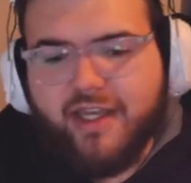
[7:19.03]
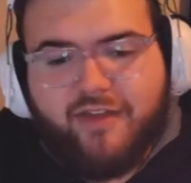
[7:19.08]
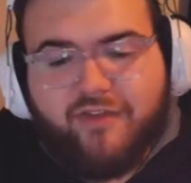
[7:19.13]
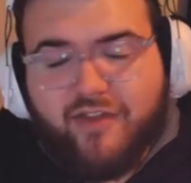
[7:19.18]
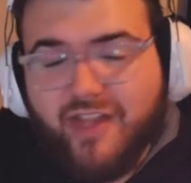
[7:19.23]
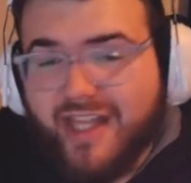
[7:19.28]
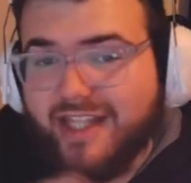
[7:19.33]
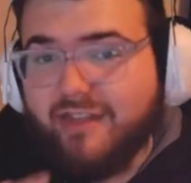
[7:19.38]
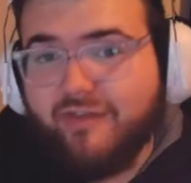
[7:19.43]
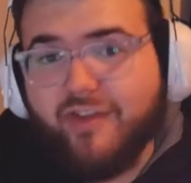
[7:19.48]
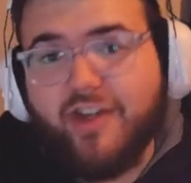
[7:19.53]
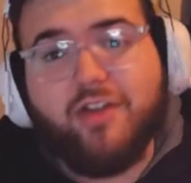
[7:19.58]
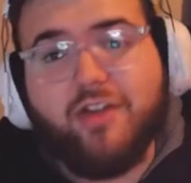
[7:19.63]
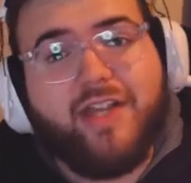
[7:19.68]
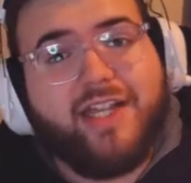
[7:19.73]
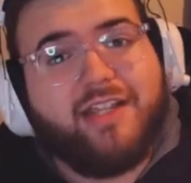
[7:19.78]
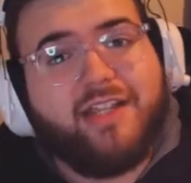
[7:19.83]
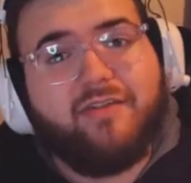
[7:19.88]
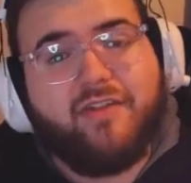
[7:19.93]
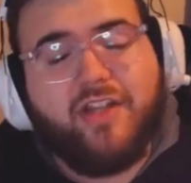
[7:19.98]
If you like the
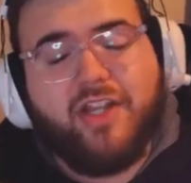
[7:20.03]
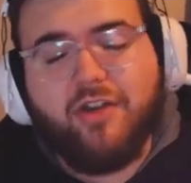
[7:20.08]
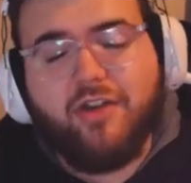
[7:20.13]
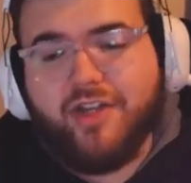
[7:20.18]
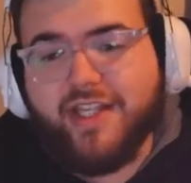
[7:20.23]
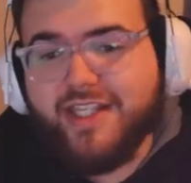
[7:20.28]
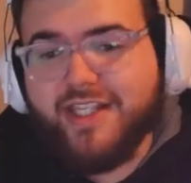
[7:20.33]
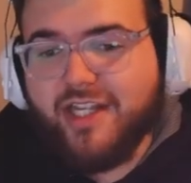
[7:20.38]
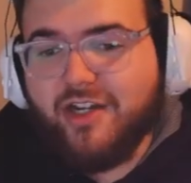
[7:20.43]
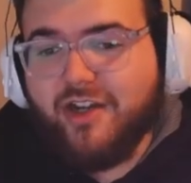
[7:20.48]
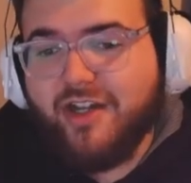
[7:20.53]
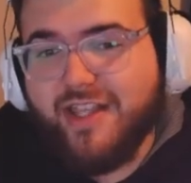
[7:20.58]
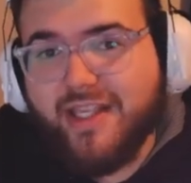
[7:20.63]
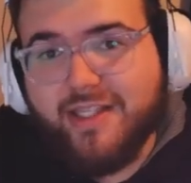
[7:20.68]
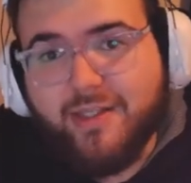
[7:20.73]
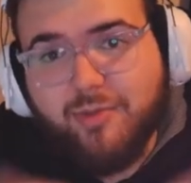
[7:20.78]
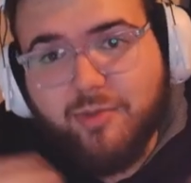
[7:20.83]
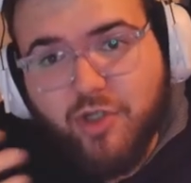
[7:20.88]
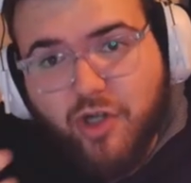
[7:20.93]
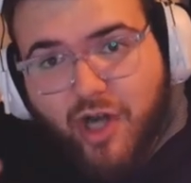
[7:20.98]
video, and consider hitting
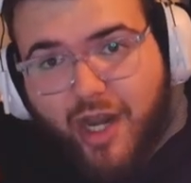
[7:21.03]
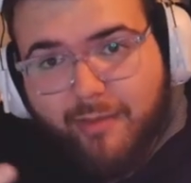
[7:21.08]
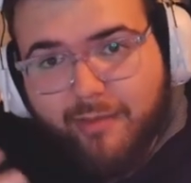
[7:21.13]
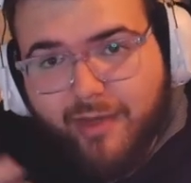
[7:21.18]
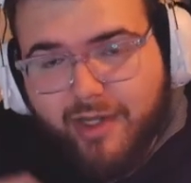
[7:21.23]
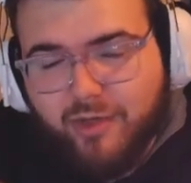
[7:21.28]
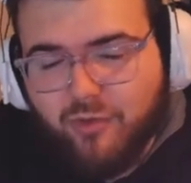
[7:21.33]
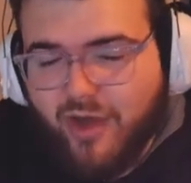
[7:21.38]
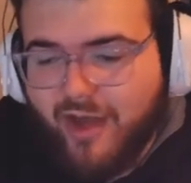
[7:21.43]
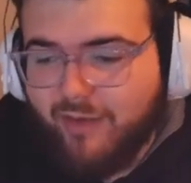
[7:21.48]
that subscribe button.